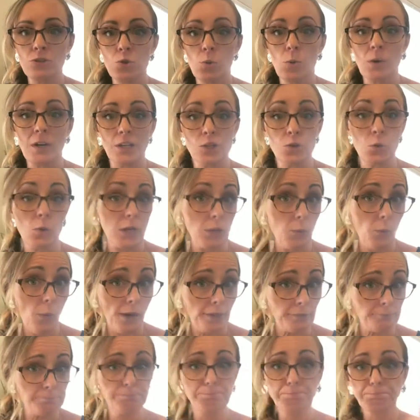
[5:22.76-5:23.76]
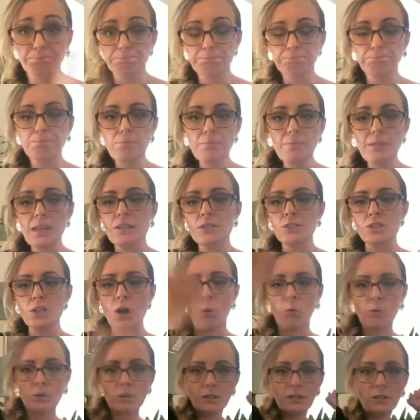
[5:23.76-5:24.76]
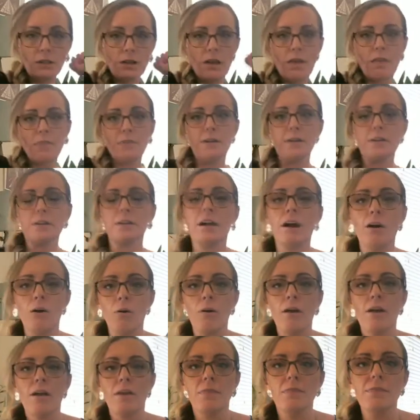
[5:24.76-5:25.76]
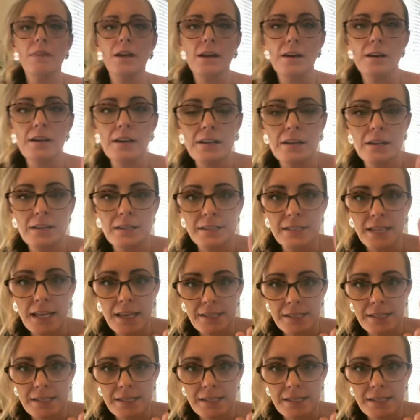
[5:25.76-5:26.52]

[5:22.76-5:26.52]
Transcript: 2021? So there you go. There is a